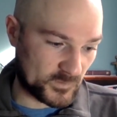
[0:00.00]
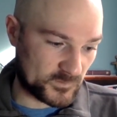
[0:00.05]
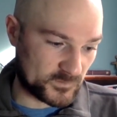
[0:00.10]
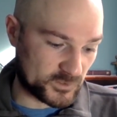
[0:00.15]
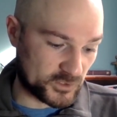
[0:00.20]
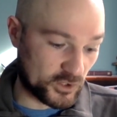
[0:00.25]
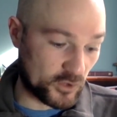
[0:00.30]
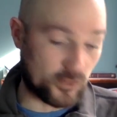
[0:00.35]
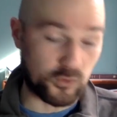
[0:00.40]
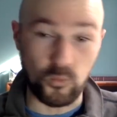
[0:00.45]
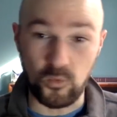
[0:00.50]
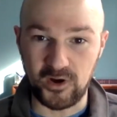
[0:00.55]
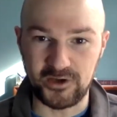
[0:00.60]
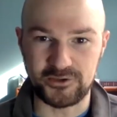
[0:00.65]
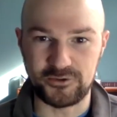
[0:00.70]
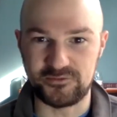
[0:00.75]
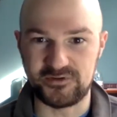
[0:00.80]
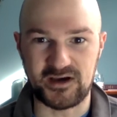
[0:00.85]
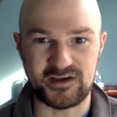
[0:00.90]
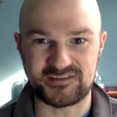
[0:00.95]
you know, the one
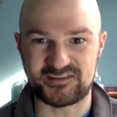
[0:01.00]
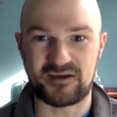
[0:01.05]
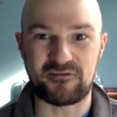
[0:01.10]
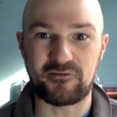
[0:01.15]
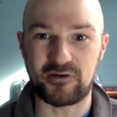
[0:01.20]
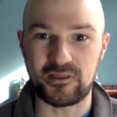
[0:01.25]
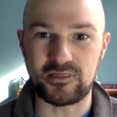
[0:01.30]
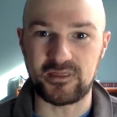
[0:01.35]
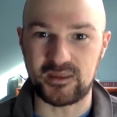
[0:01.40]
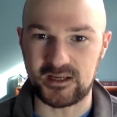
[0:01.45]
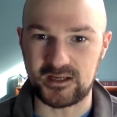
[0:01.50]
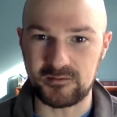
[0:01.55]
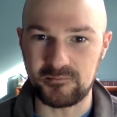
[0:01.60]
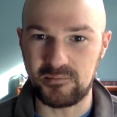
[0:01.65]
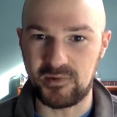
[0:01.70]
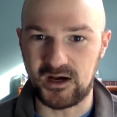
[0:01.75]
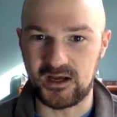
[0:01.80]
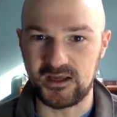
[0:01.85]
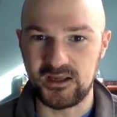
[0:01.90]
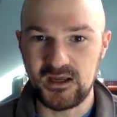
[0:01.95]
who does everything,
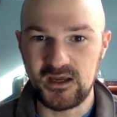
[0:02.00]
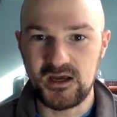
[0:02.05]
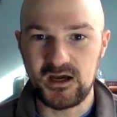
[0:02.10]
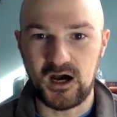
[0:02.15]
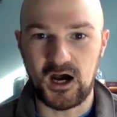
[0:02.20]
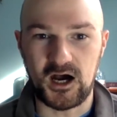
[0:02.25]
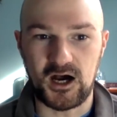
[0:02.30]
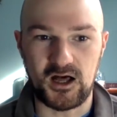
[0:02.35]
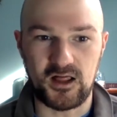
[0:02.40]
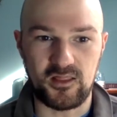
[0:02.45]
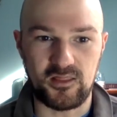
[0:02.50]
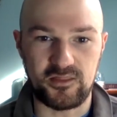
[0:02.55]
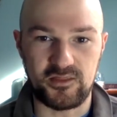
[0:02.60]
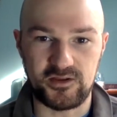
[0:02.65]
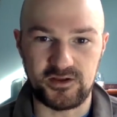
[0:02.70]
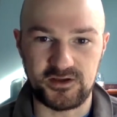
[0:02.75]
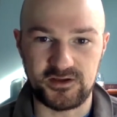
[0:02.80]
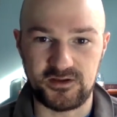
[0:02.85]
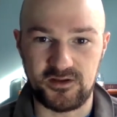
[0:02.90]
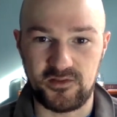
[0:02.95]
but
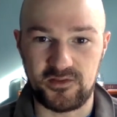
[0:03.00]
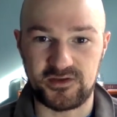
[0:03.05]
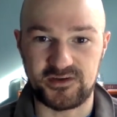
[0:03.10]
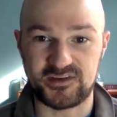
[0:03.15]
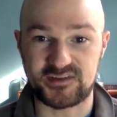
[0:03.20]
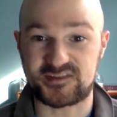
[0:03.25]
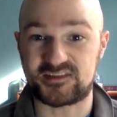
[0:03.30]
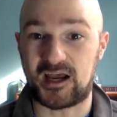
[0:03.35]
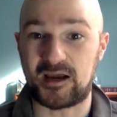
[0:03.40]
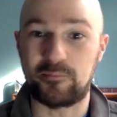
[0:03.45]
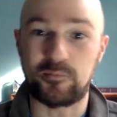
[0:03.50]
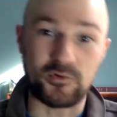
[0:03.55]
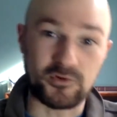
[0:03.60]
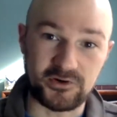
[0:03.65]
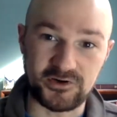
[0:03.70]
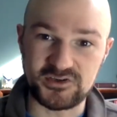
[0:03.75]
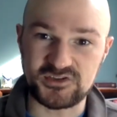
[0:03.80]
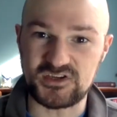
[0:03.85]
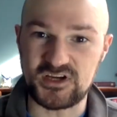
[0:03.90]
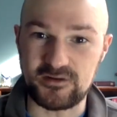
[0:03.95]
the
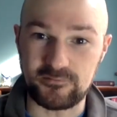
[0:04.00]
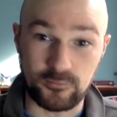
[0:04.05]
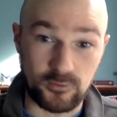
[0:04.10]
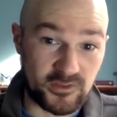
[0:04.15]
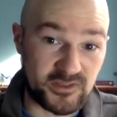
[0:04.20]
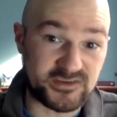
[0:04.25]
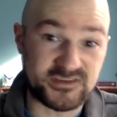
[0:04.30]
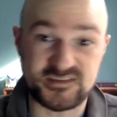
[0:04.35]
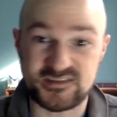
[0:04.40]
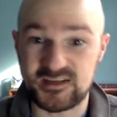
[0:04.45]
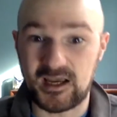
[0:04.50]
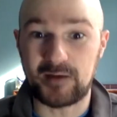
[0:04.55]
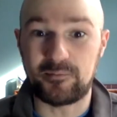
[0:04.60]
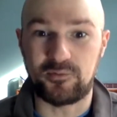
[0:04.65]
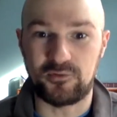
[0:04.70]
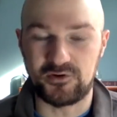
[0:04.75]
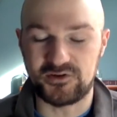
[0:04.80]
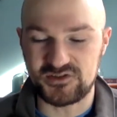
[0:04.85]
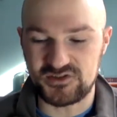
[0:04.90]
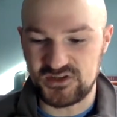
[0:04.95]
discipler in chief or the
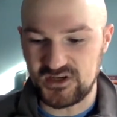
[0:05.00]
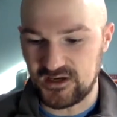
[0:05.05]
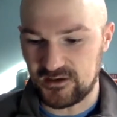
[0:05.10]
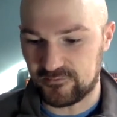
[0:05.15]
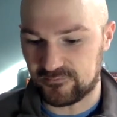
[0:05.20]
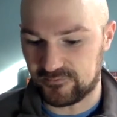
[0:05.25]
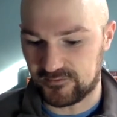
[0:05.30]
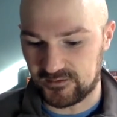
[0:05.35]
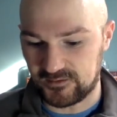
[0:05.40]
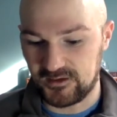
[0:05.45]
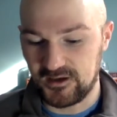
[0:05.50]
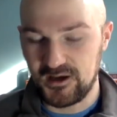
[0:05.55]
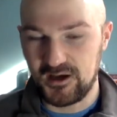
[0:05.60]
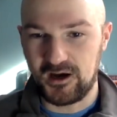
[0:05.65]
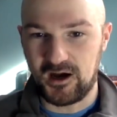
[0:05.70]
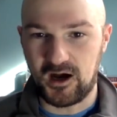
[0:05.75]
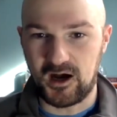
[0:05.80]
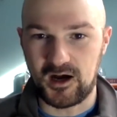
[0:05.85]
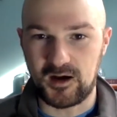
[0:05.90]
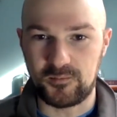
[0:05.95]
disciple in chief, and
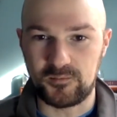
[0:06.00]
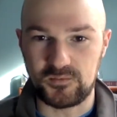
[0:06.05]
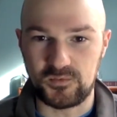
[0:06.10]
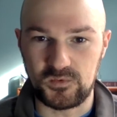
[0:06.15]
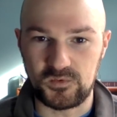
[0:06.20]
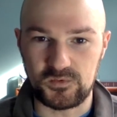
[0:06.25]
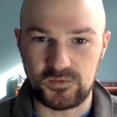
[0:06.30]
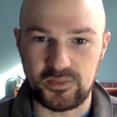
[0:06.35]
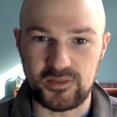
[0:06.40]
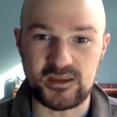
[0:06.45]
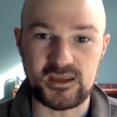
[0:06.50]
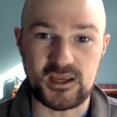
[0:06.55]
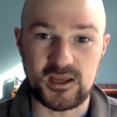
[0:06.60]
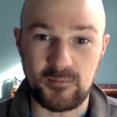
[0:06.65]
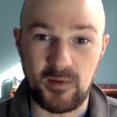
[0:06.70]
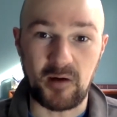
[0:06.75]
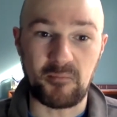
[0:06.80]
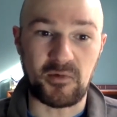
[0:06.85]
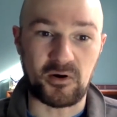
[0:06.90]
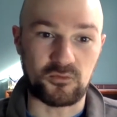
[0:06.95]
thinking
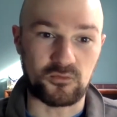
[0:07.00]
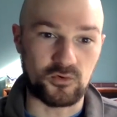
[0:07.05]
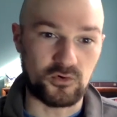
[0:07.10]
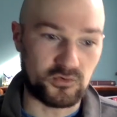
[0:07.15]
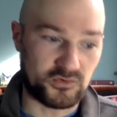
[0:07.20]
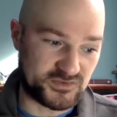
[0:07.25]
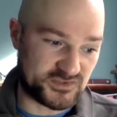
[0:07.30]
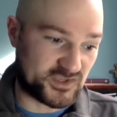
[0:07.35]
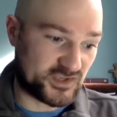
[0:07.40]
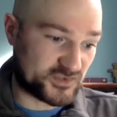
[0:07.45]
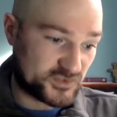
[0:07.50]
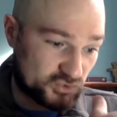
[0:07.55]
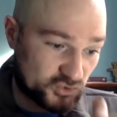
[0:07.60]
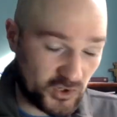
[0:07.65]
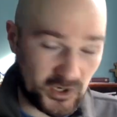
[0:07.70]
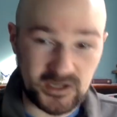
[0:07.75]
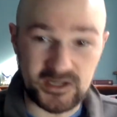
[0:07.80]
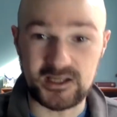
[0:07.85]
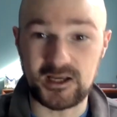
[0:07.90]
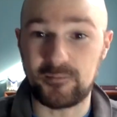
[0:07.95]
about my role as
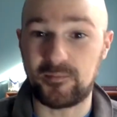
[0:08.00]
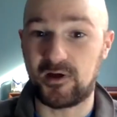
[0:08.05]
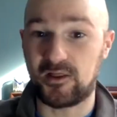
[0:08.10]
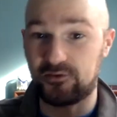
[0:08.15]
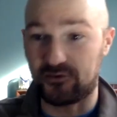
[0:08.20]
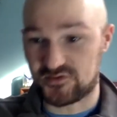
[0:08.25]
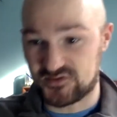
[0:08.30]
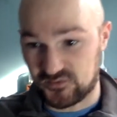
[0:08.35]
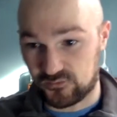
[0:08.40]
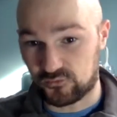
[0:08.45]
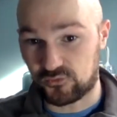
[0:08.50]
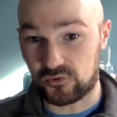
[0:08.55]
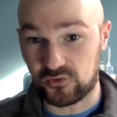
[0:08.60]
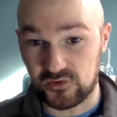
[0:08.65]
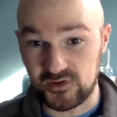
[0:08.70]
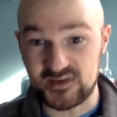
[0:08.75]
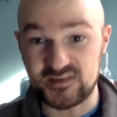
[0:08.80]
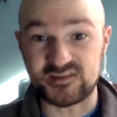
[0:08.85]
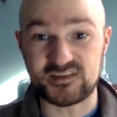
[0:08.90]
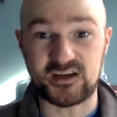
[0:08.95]
training up others and
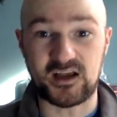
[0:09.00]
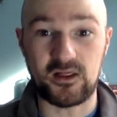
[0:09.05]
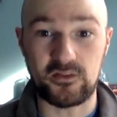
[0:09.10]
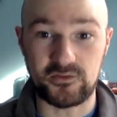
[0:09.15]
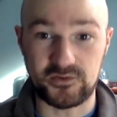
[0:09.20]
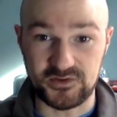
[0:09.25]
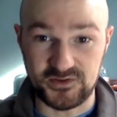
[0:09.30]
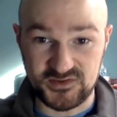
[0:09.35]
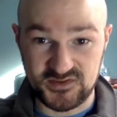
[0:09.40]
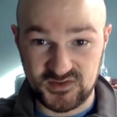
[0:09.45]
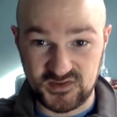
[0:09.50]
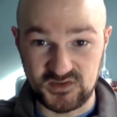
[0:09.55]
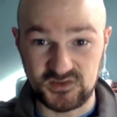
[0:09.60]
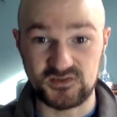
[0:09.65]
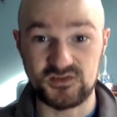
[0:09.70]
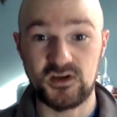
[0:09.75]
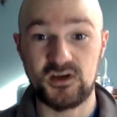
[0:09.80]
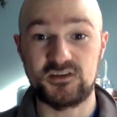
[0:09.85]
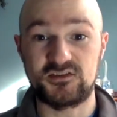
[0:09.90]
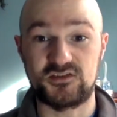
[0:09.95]
releasing others
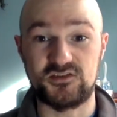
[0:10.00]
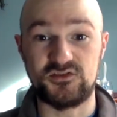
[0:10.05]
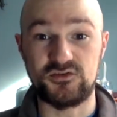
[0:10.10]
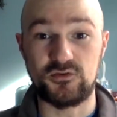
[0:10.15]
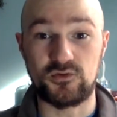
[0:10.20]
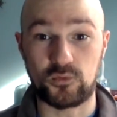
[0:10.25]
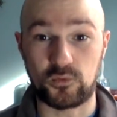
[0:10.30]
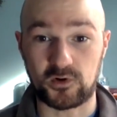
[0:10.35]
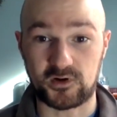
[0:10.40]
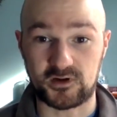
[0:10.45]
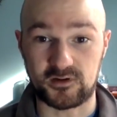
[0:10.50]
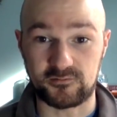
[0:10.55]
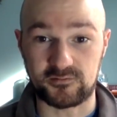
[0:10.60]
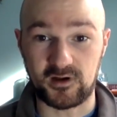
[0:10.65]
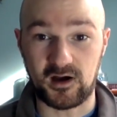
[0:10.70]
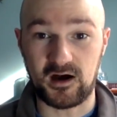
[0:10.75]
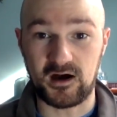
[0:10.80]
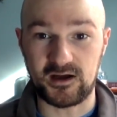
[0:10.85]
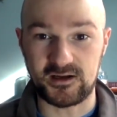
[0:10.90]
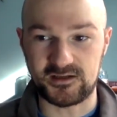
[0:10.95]
to do the work of
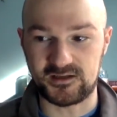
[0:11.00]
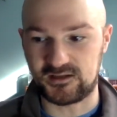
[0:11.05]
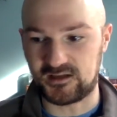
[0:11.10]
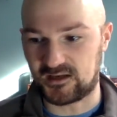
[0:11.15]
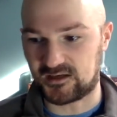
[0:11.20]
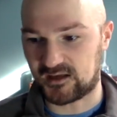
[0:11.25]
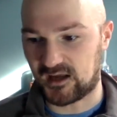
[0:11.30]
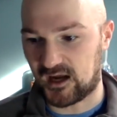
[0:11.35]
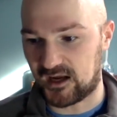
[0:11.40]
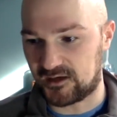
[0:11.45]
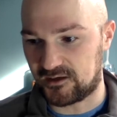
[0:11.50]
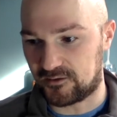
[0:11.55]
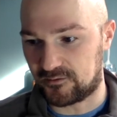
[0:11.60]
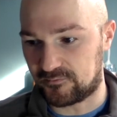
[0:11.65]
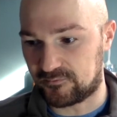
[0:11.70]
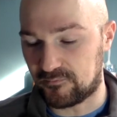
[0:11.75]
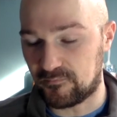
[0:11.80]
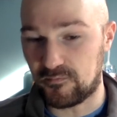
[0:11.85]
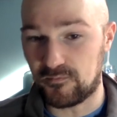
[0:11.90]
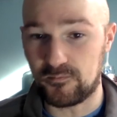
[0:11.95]
God and kind of